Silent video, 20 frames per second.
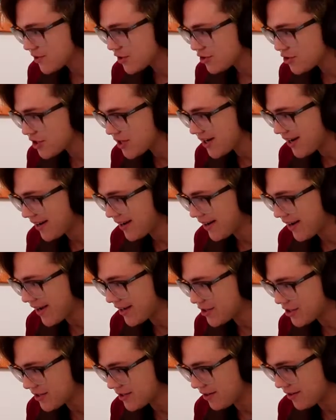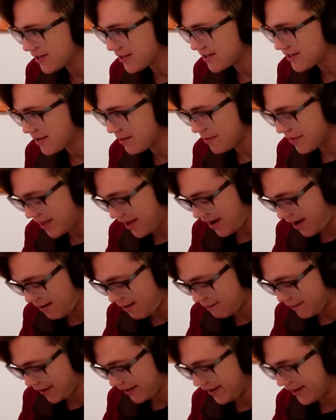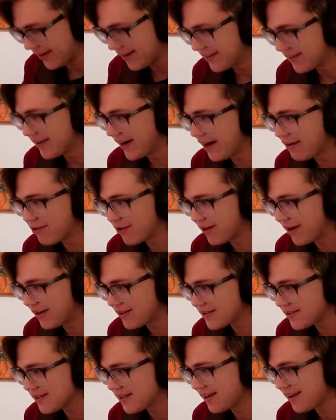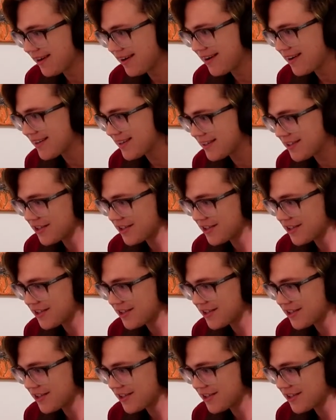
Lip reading: she kind of catches on to some of that, but everyone else is like, oh, that's